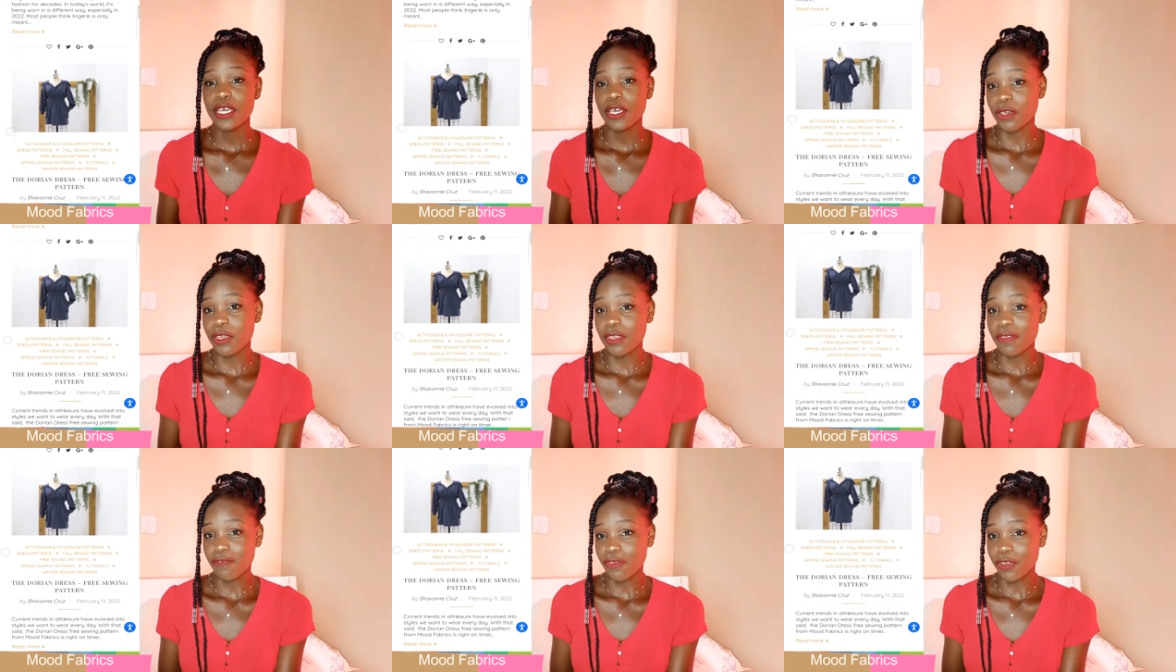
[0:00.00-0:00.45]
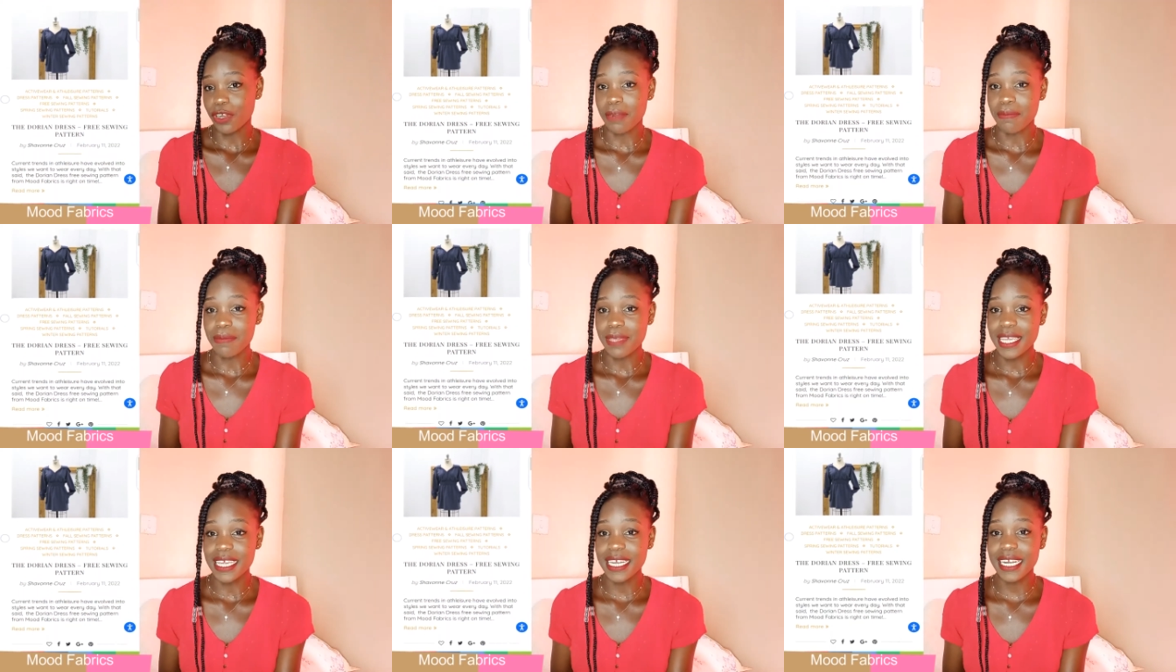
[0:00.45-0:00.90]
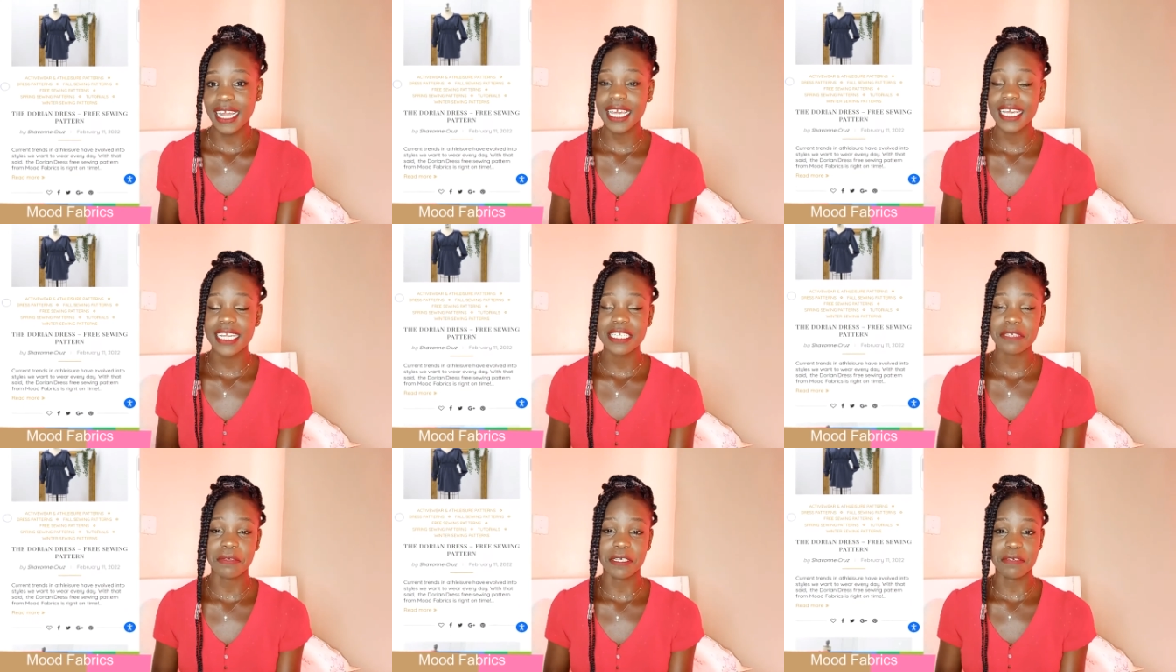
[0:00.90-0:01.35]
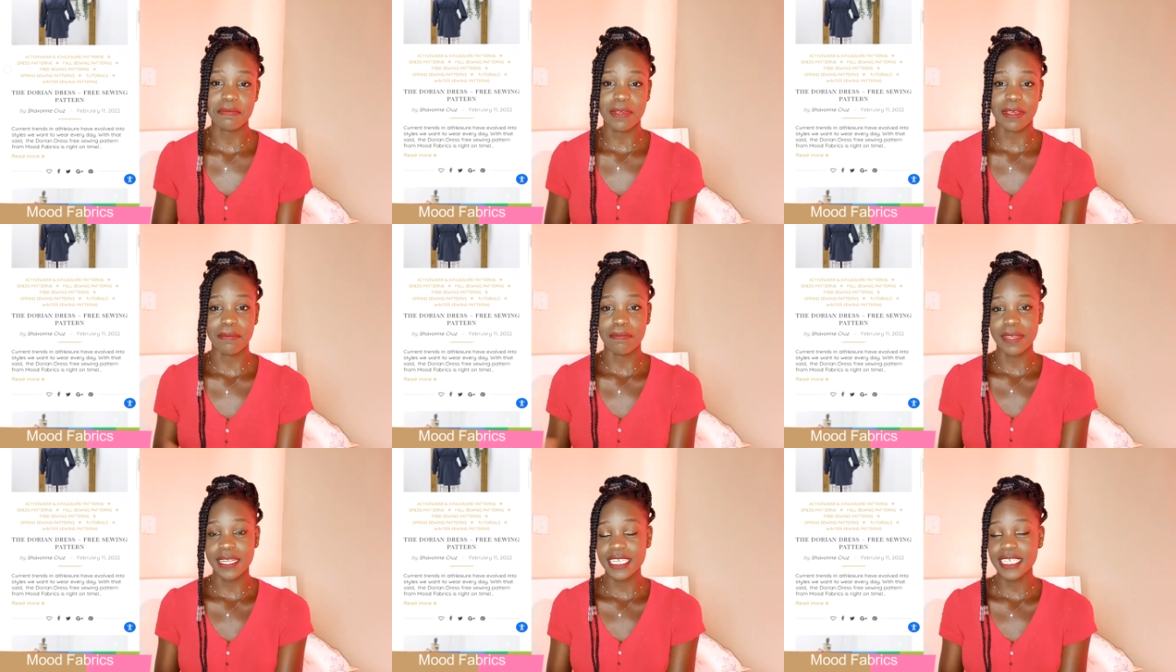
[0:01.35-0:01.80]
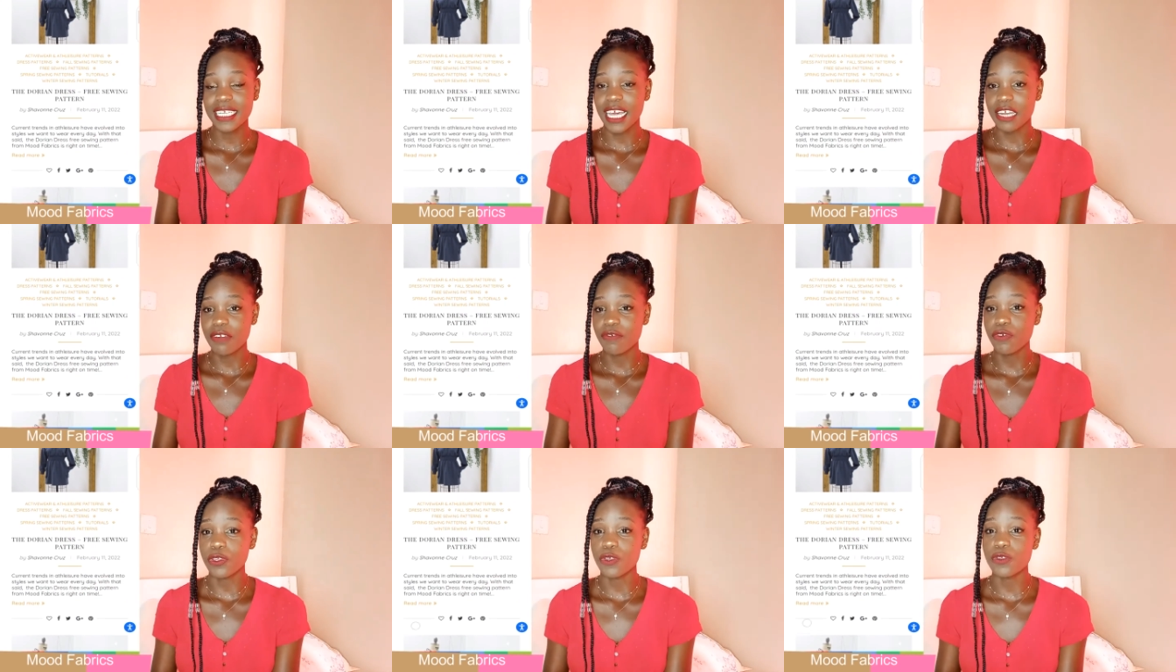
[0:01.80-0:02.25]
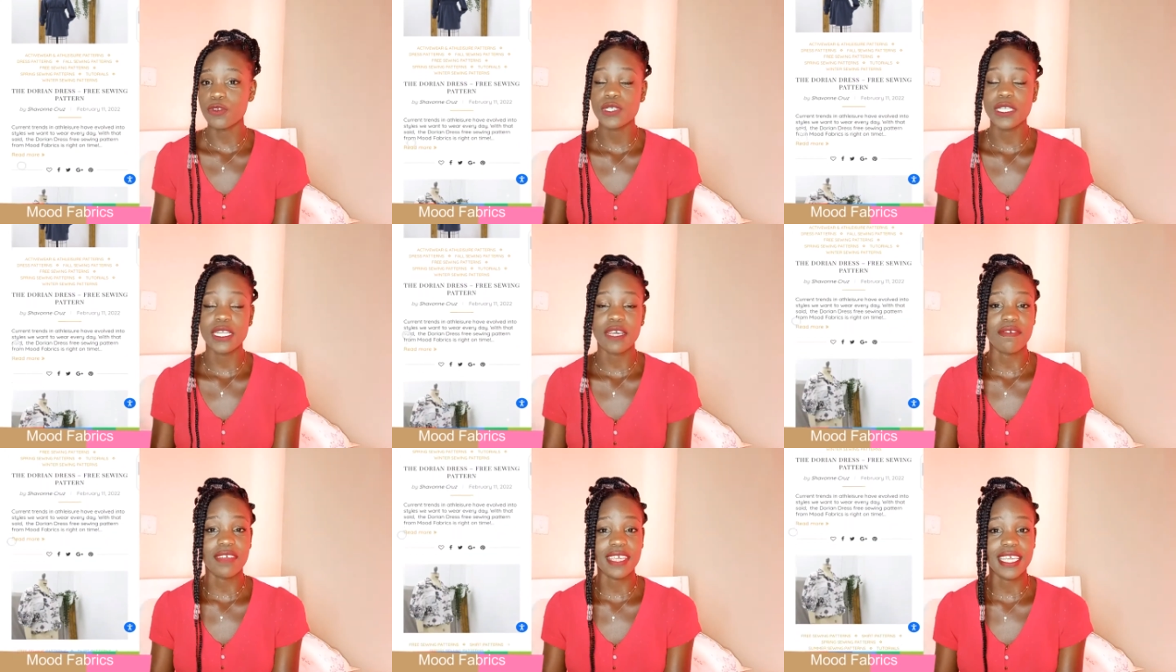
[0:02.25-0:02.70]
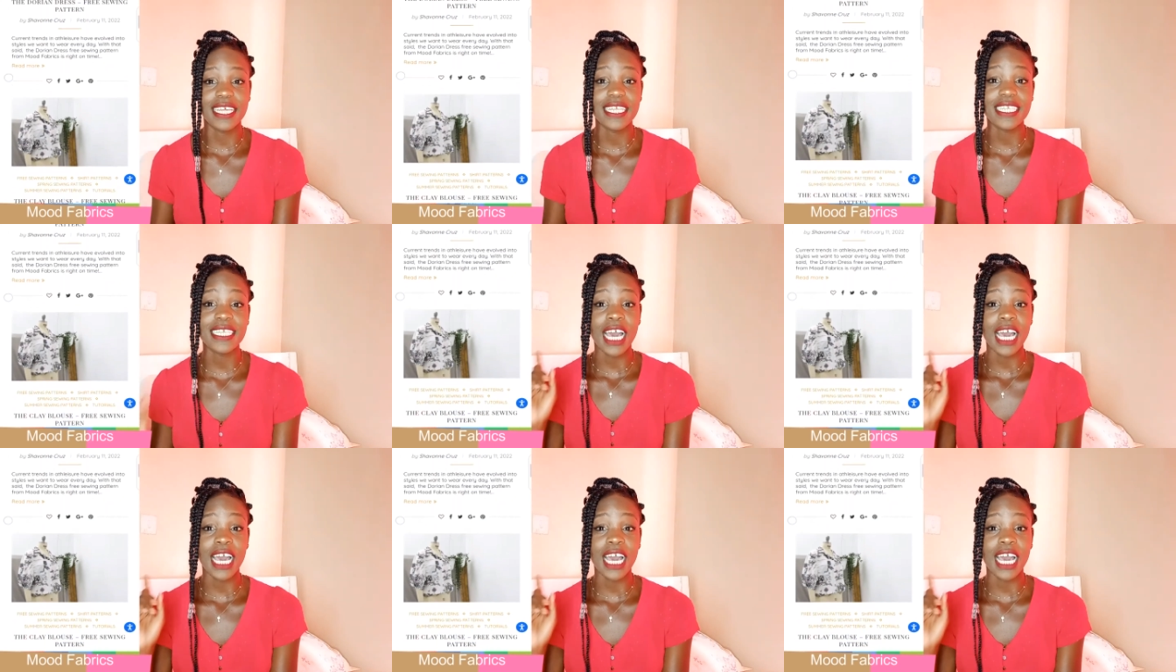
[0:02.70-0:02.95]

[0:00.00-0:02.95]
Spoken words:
if you're a beginner it might be a bit hard for you to navigate.